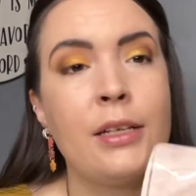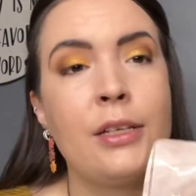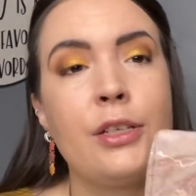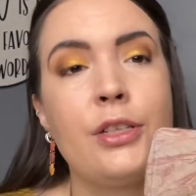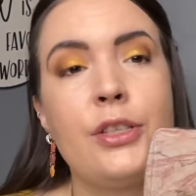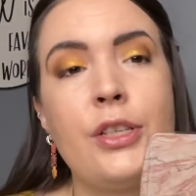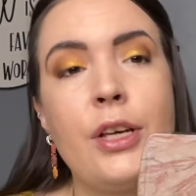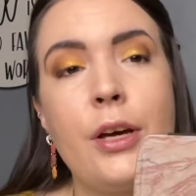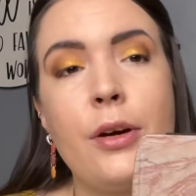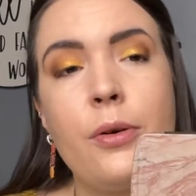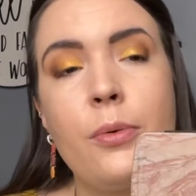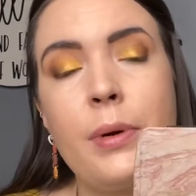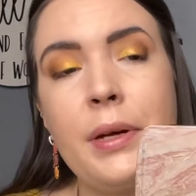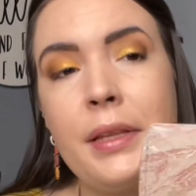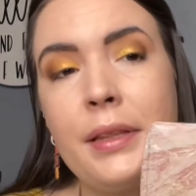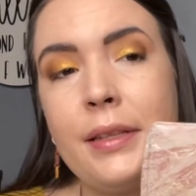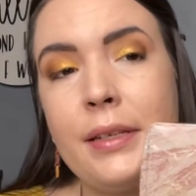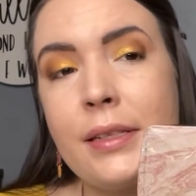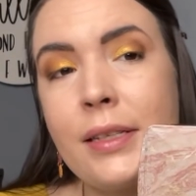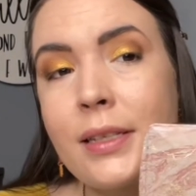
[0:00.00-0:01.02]
So
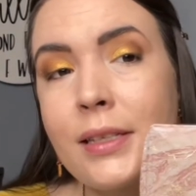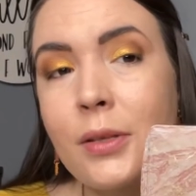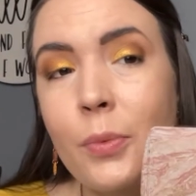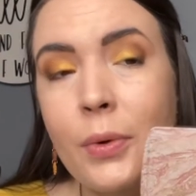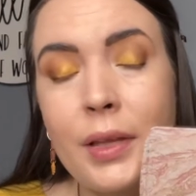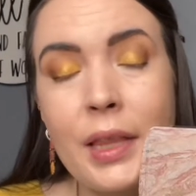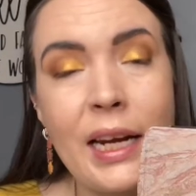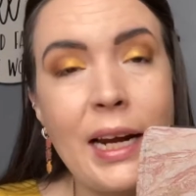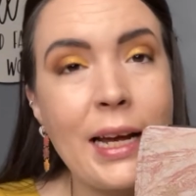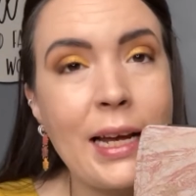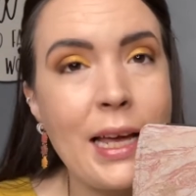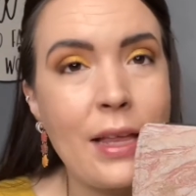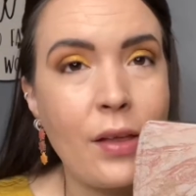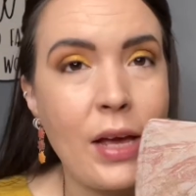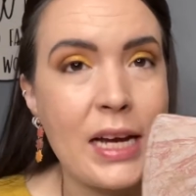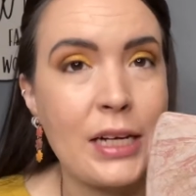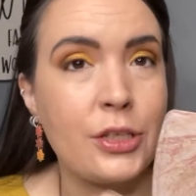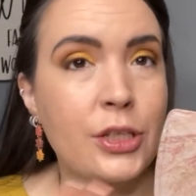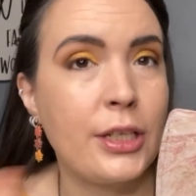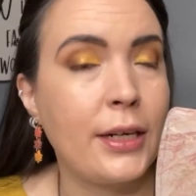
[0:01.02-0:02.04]
this is the one that I got
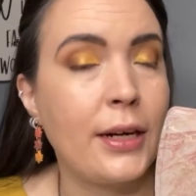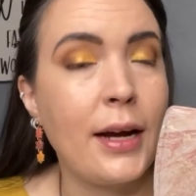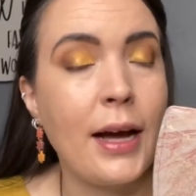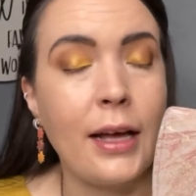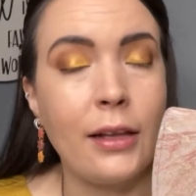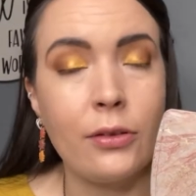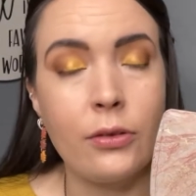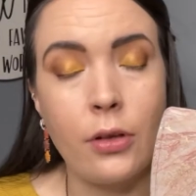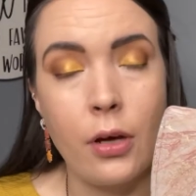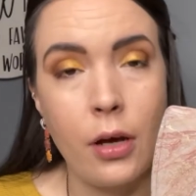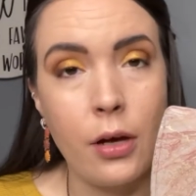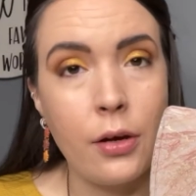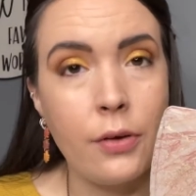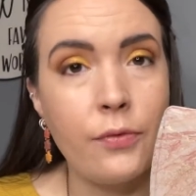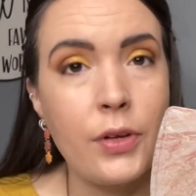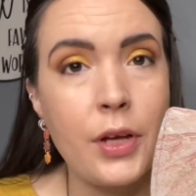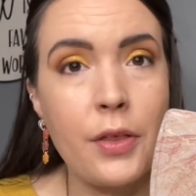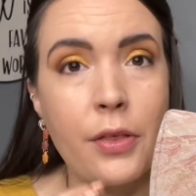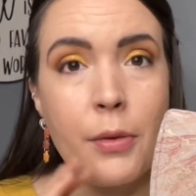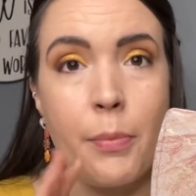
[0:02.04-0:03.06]
last year. I
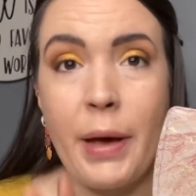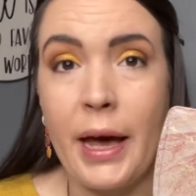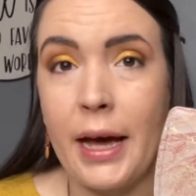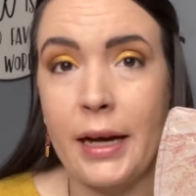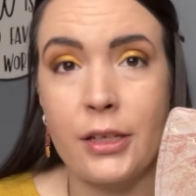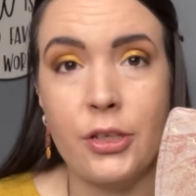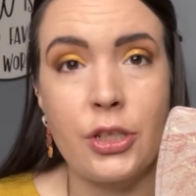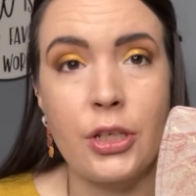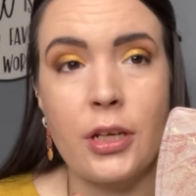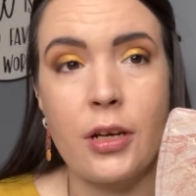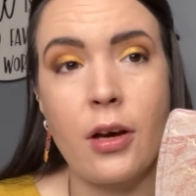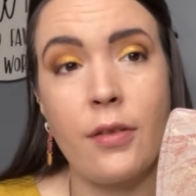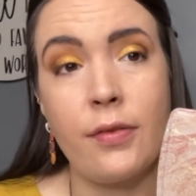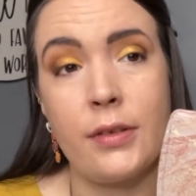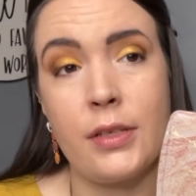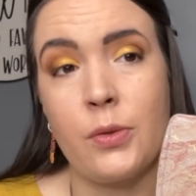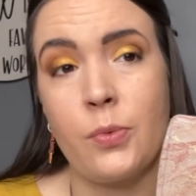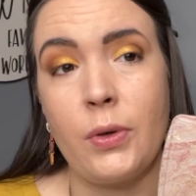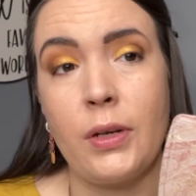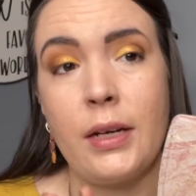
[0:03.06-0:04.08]
loved the packaging on
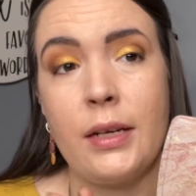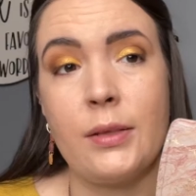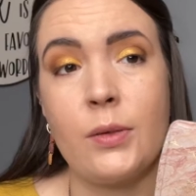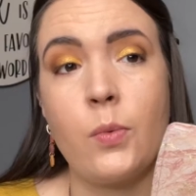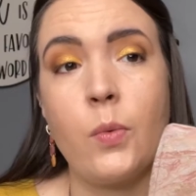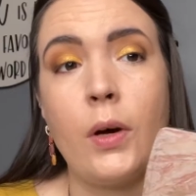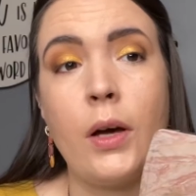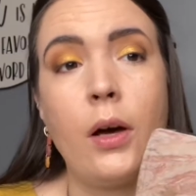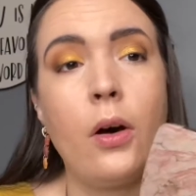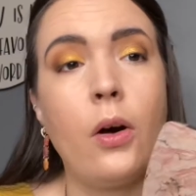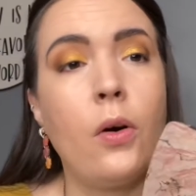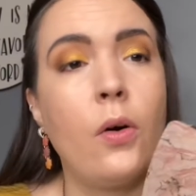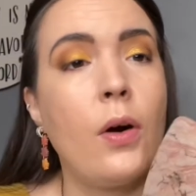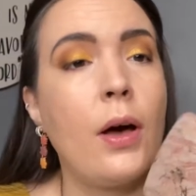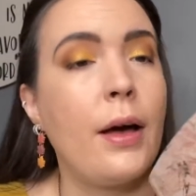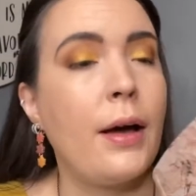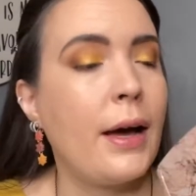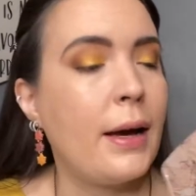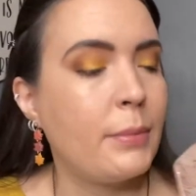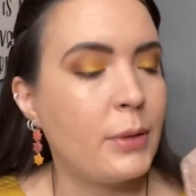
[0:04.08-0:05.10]
this one as well.
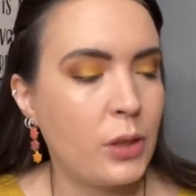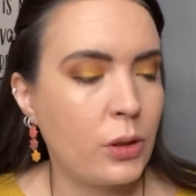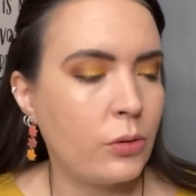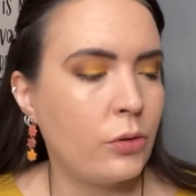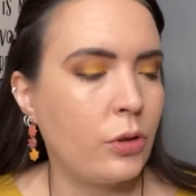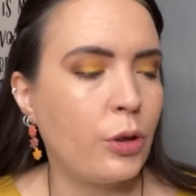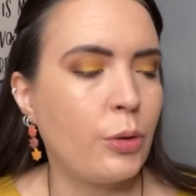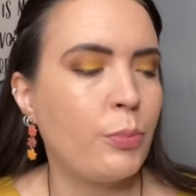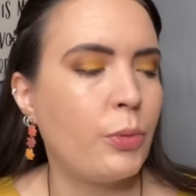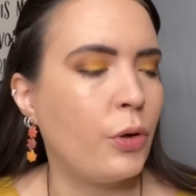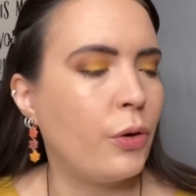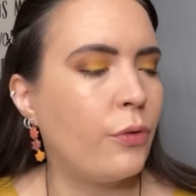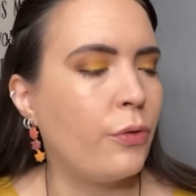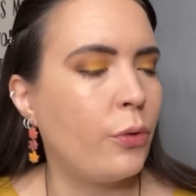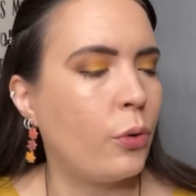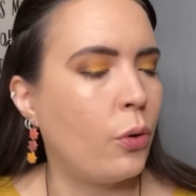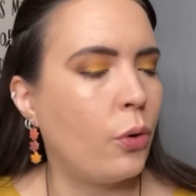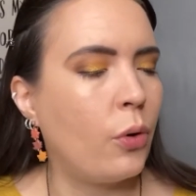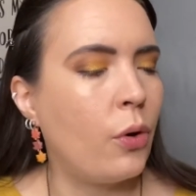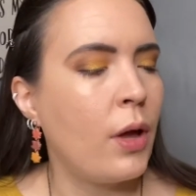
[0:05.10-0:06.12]
Absolutely
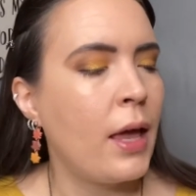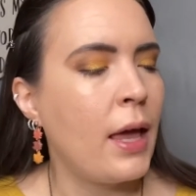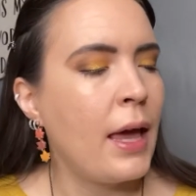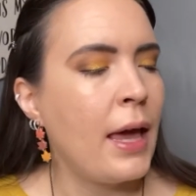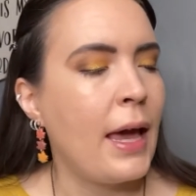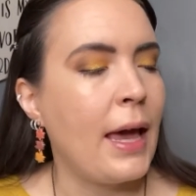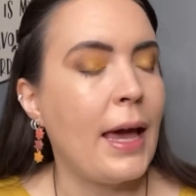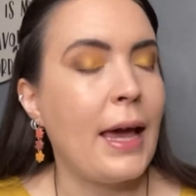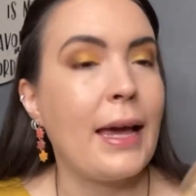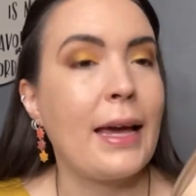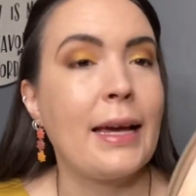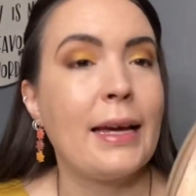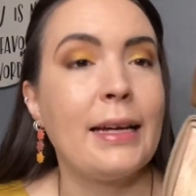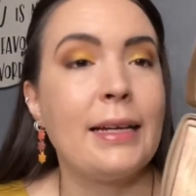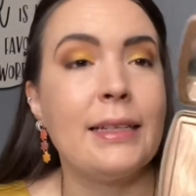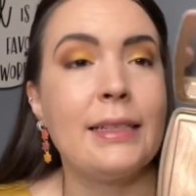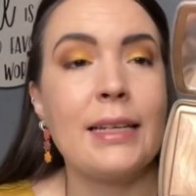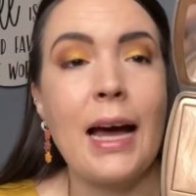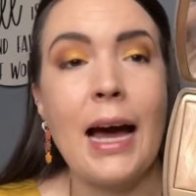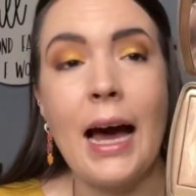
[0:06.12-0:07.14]
beautiful
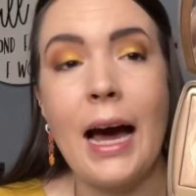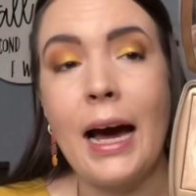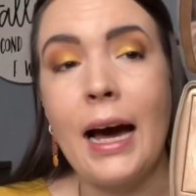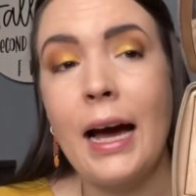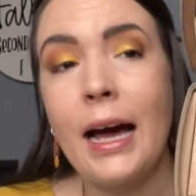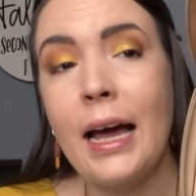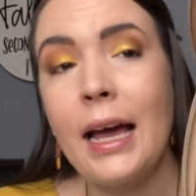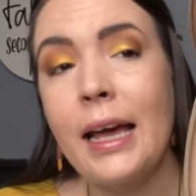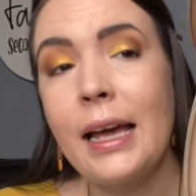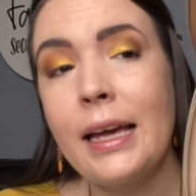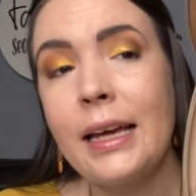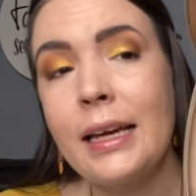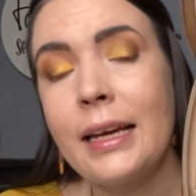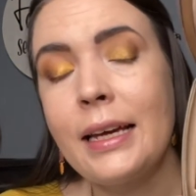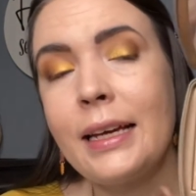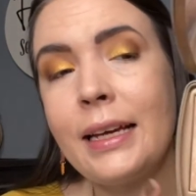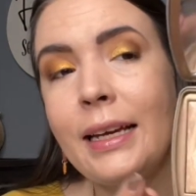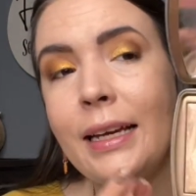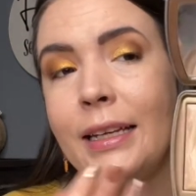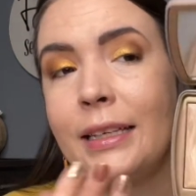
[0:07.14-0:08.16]
and I,
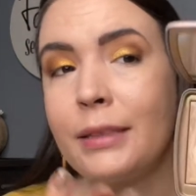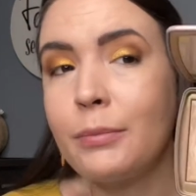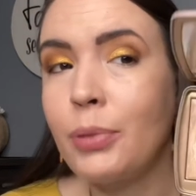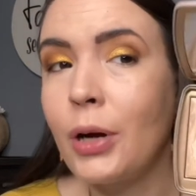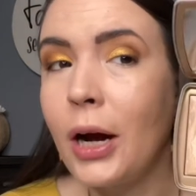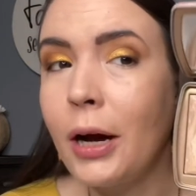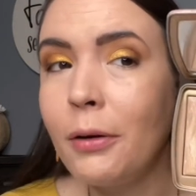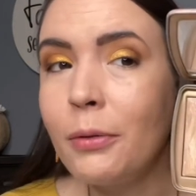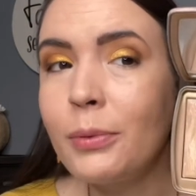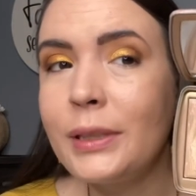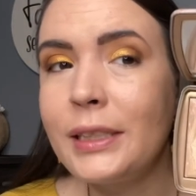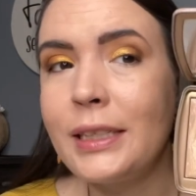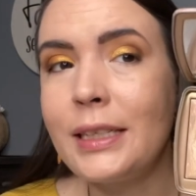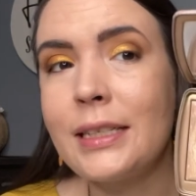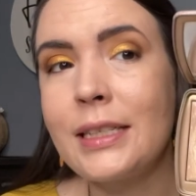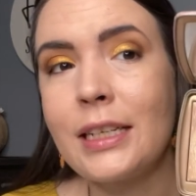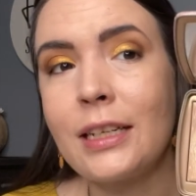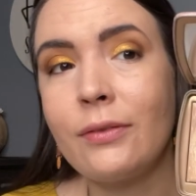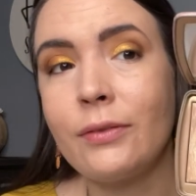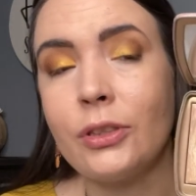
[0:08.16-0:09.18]
it probably
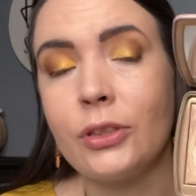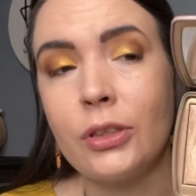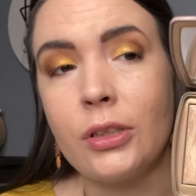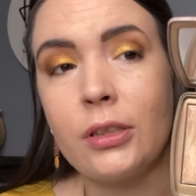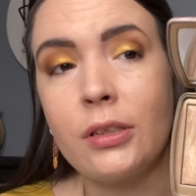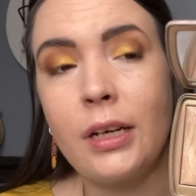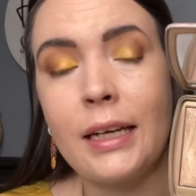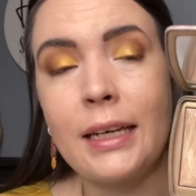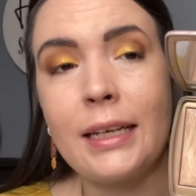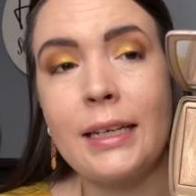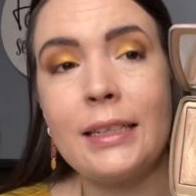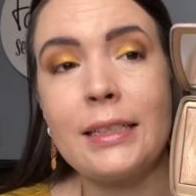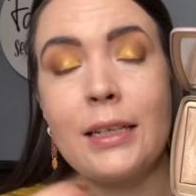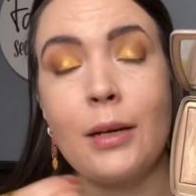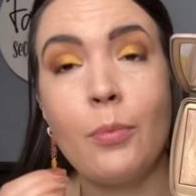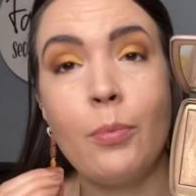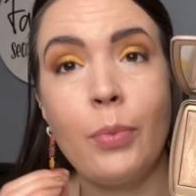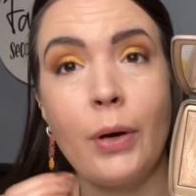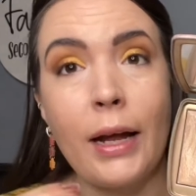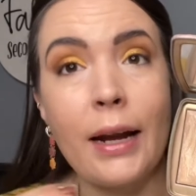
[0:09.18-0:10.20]
doesn't even look like it,
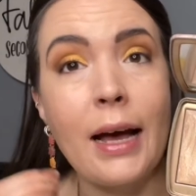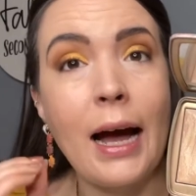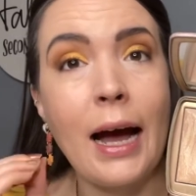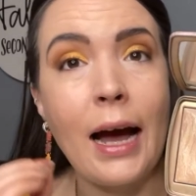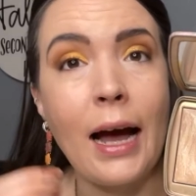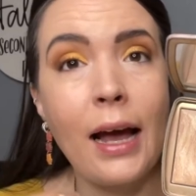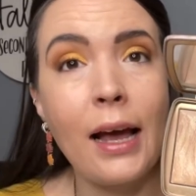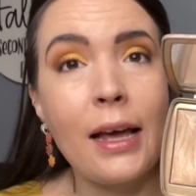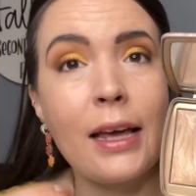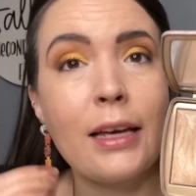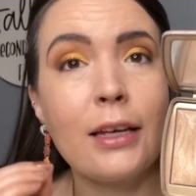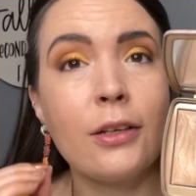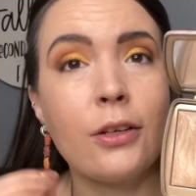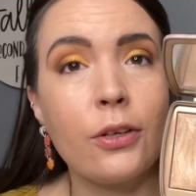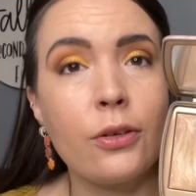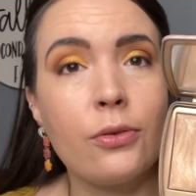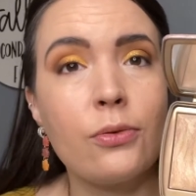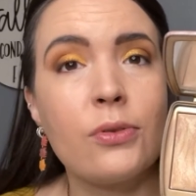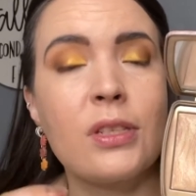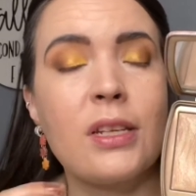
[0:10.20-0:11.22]
but I
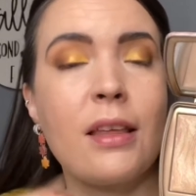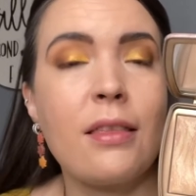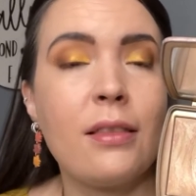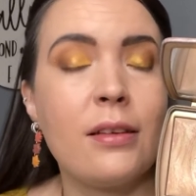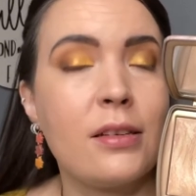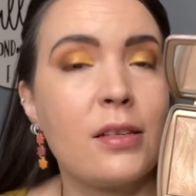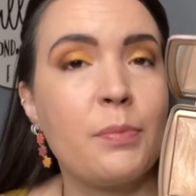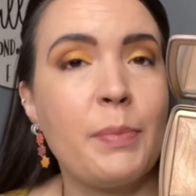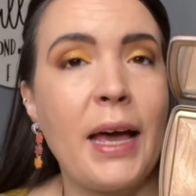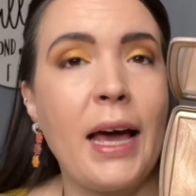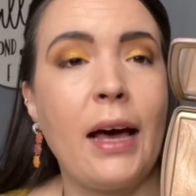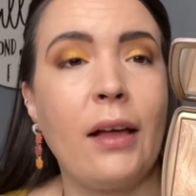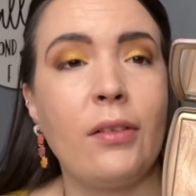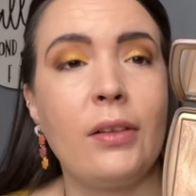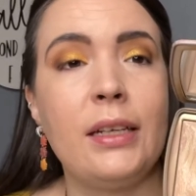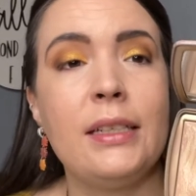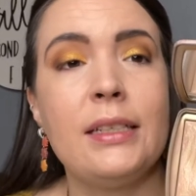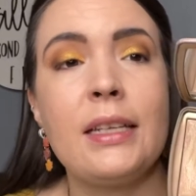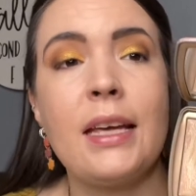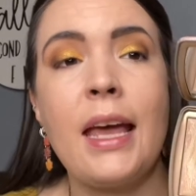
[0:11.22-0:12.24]
used this
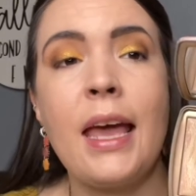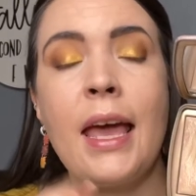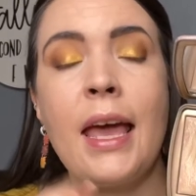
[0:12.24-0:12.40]
palette